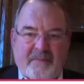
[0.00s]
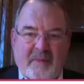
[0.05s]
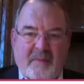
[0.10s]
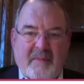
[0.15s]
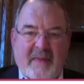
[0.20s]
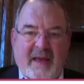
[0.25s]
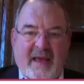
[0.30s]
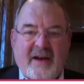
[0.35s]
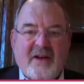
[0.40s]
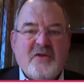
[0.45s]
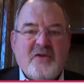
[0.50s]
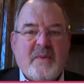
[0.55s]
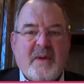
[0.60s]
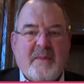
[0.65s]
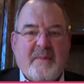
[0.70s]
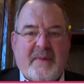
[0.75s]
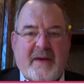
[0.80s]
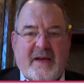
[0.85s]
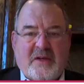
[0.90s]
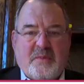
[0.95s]

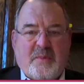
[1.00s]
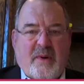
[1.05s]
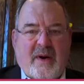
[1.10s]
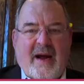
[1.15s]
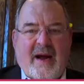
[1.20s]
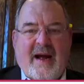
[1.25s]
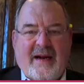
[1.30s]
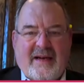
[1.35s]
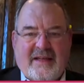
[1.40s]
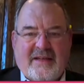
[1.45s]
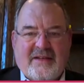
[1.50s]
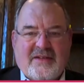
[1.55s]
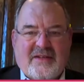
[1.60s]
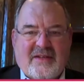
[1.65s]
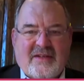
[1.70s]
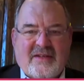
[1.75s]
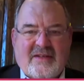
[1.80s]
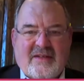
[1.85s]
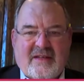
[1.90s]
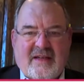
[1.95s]
management best
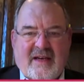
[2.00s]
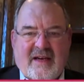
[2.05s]
practices,